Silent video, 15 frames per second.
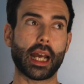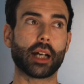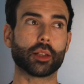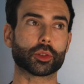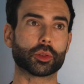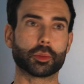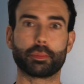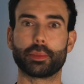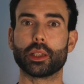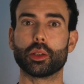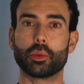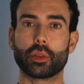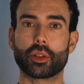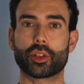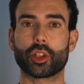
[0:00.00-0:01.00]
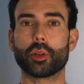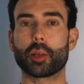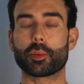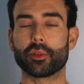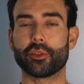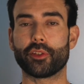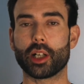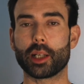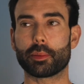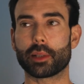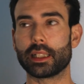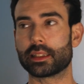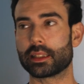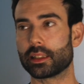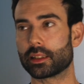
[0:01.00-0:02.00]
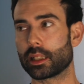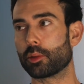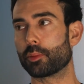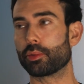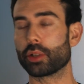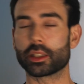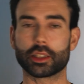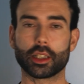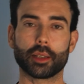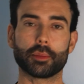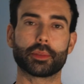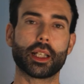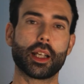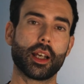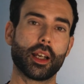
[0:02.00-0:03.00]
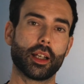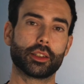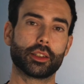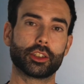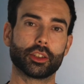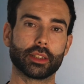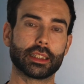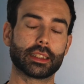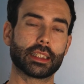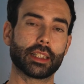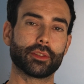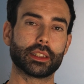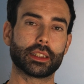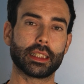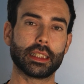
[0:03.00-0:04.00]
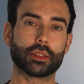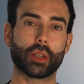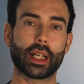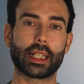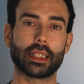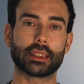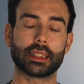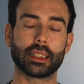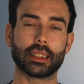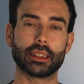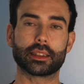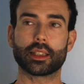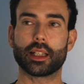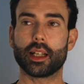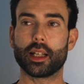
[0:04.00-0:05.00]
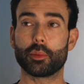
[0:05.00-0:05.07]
The house was built with 2 open fireplaces. They were bricked up during the 70s or 80s.